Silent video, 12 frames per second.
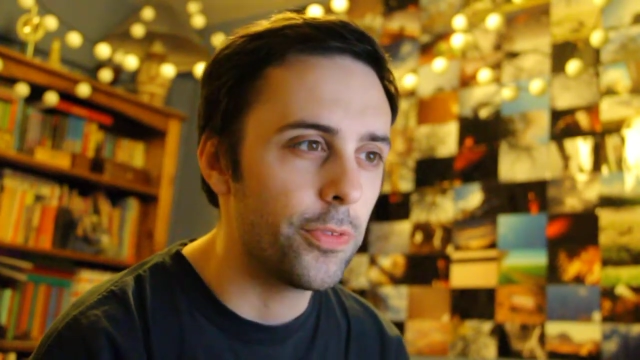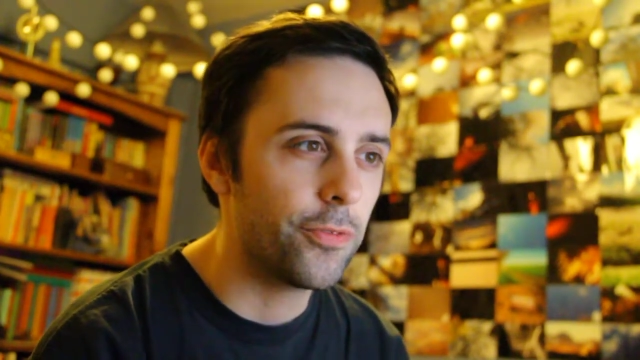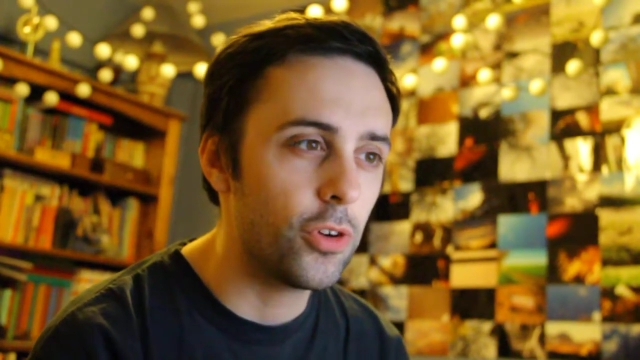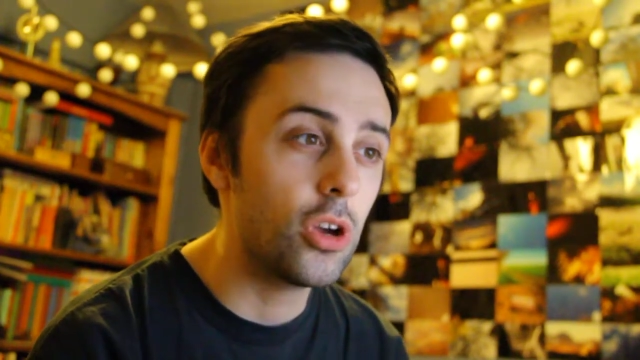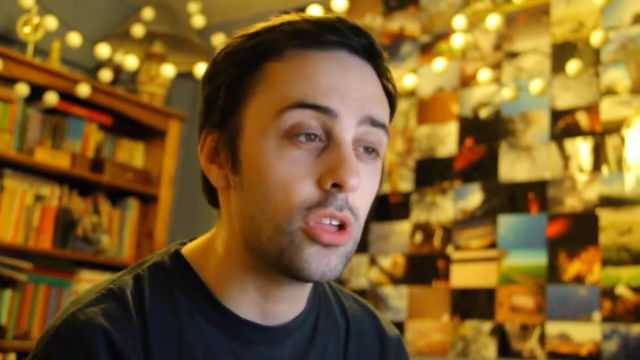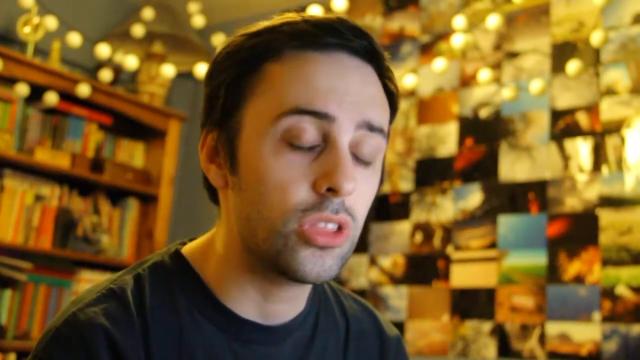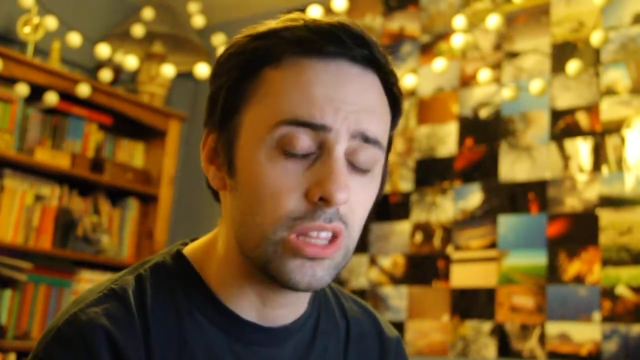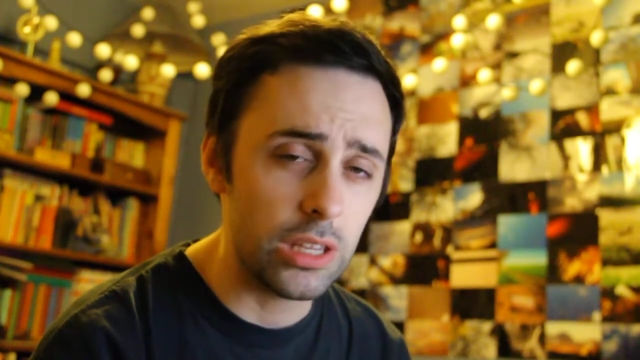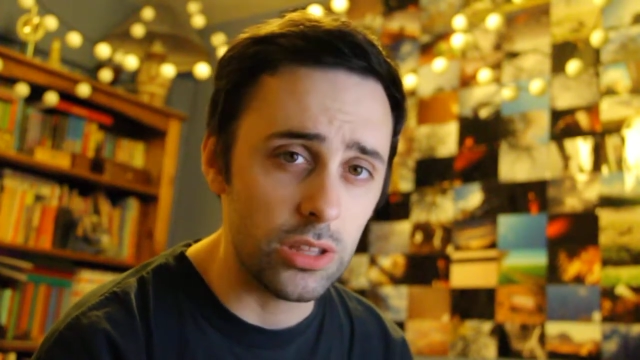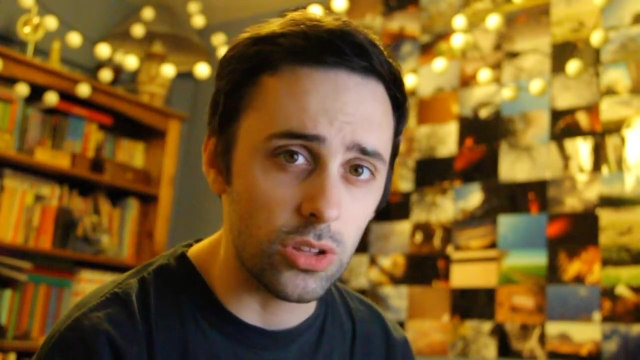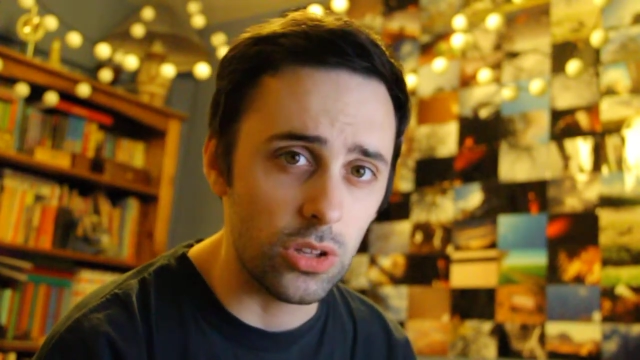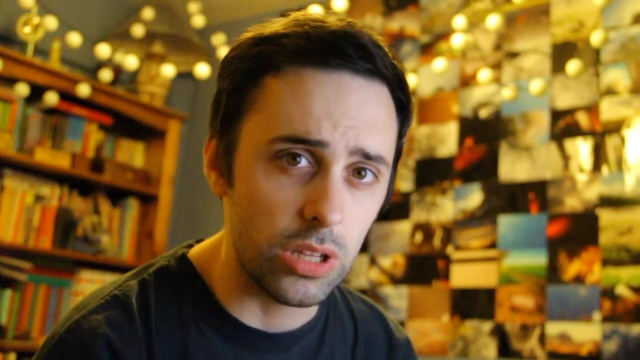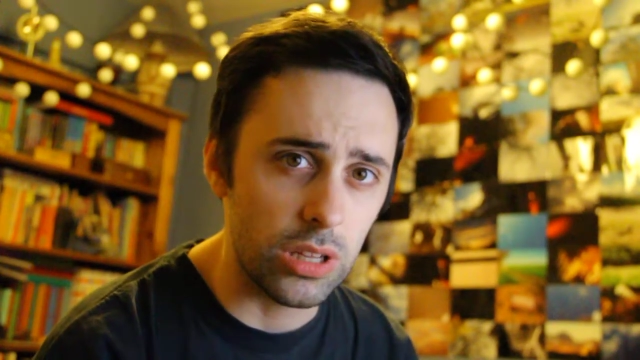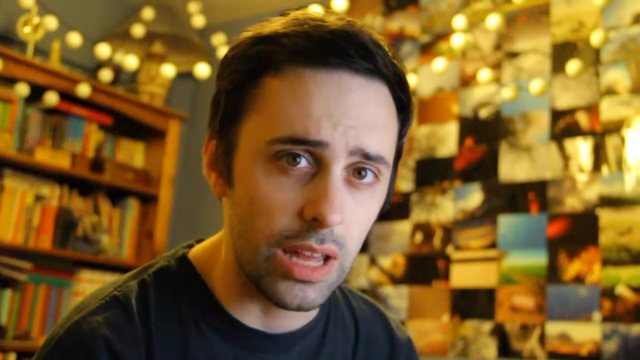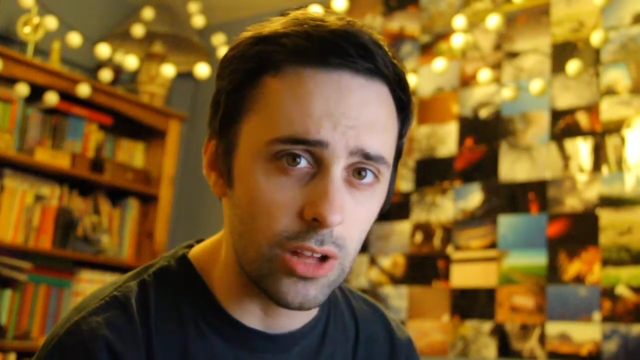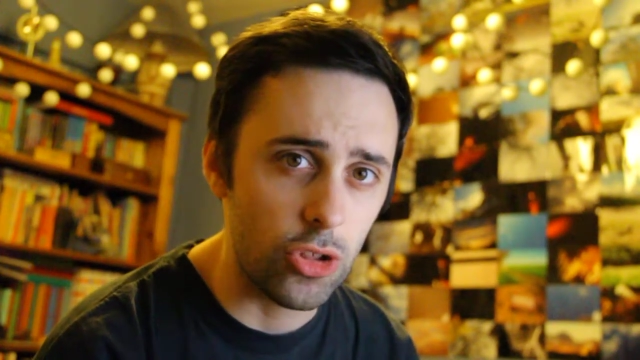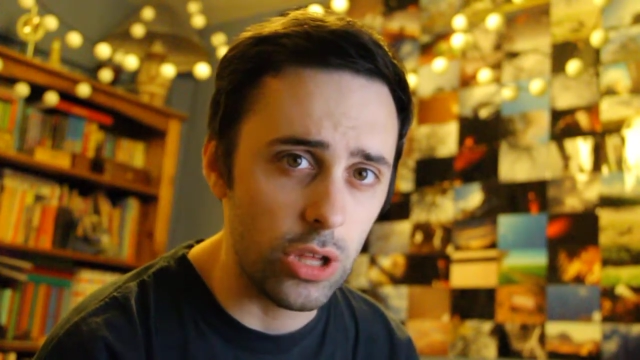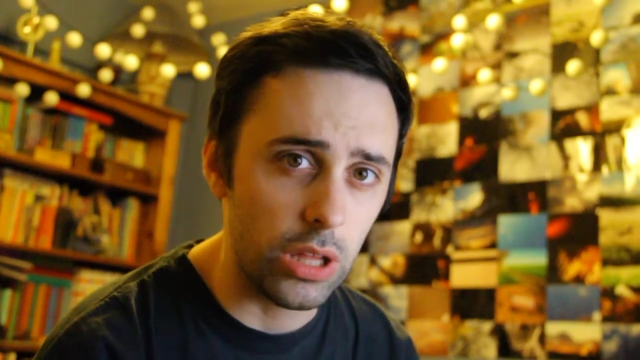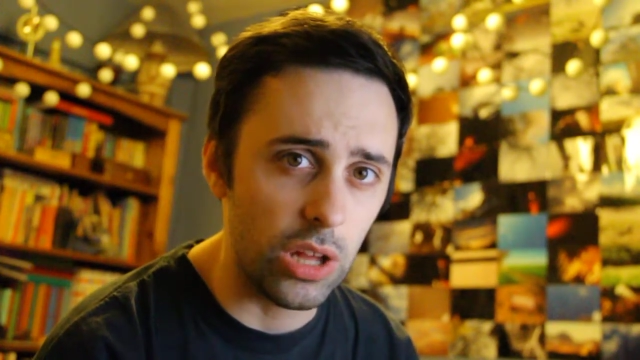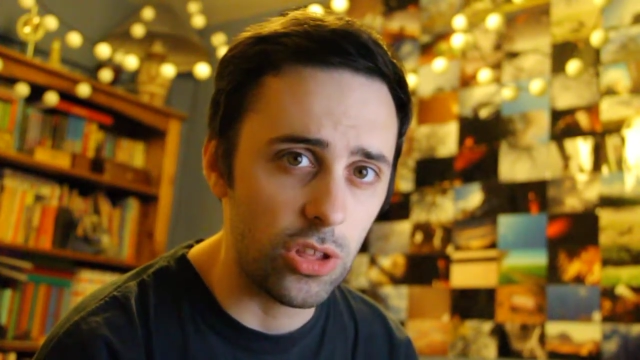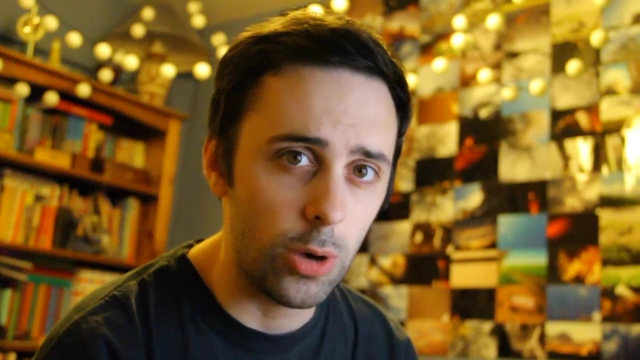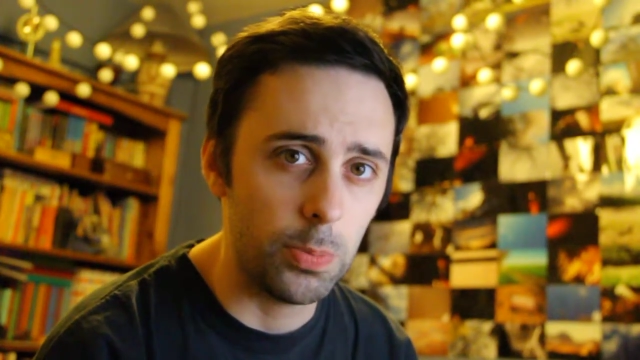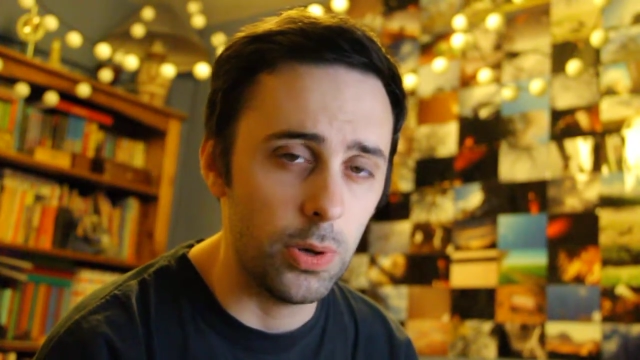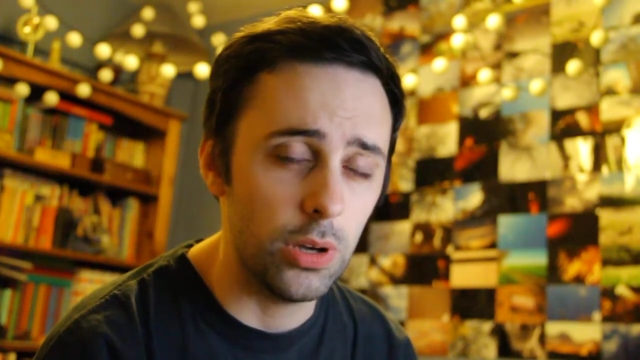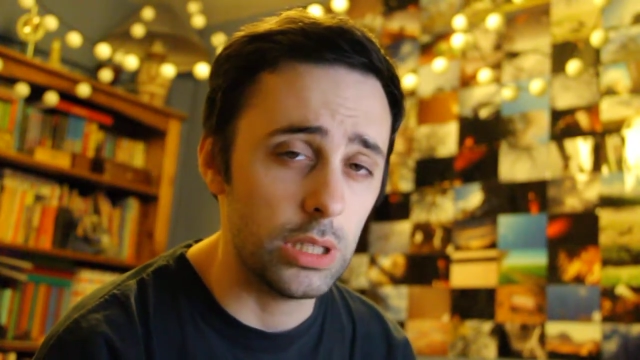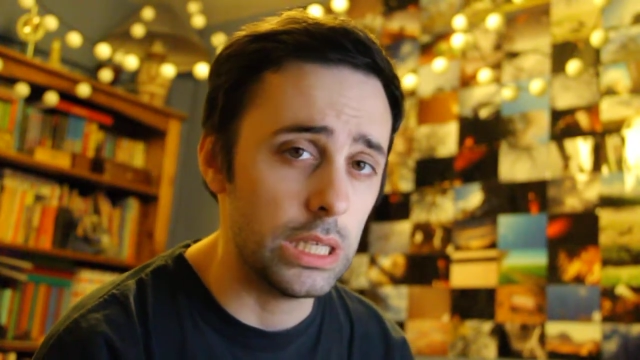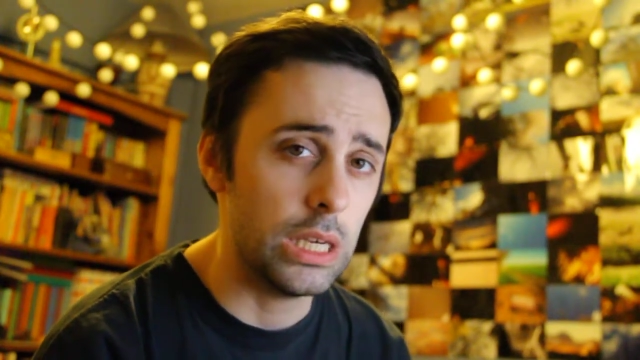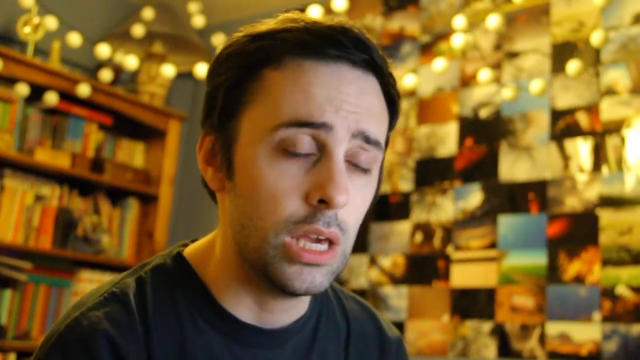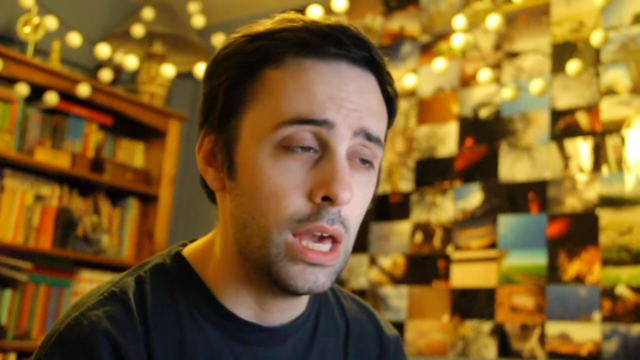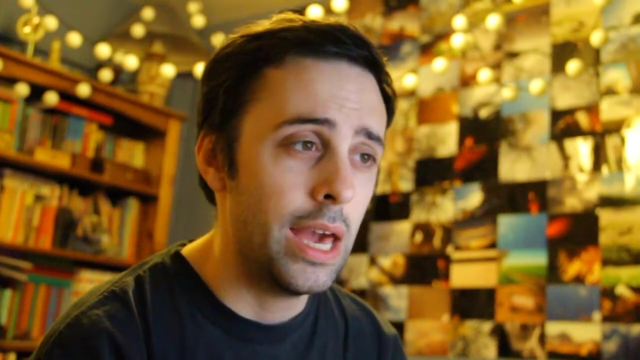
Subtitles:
First thing is I did actually get up early,